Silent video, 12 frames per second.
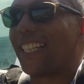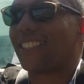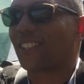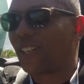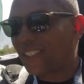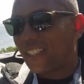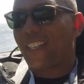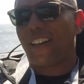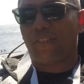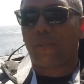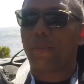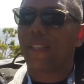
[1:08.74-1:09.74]
just
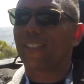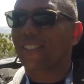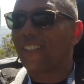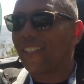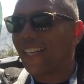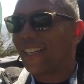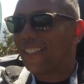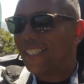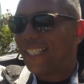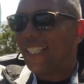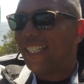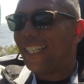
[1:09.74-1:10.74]
gotten comfortable in this car
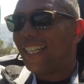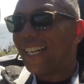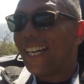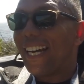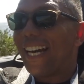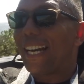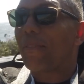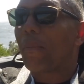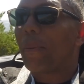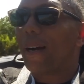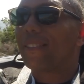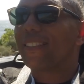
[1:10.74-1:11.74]
now.
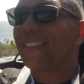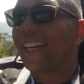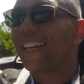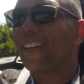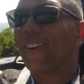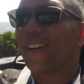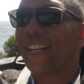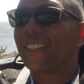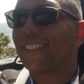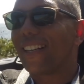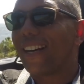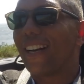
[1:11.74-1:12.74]
And I'm about to take it
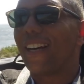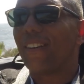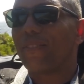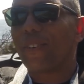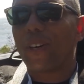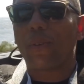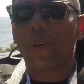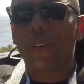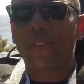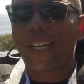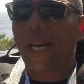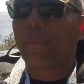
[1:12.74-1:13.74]
on a drive on
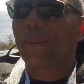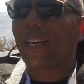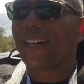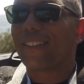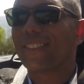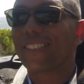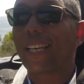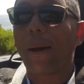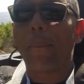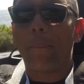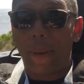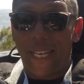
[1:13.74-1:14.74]
one of Cape Town's
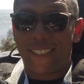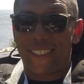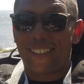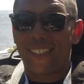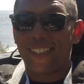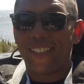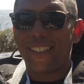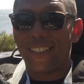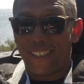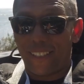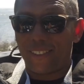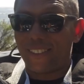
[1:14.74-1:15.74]
best
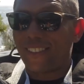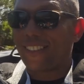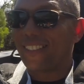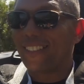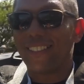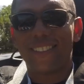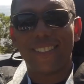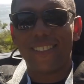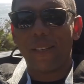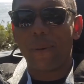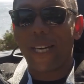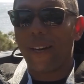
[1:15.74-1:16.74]
roads.
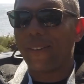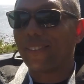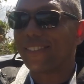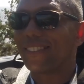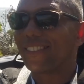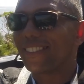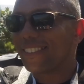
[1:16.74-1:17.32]
Here we go.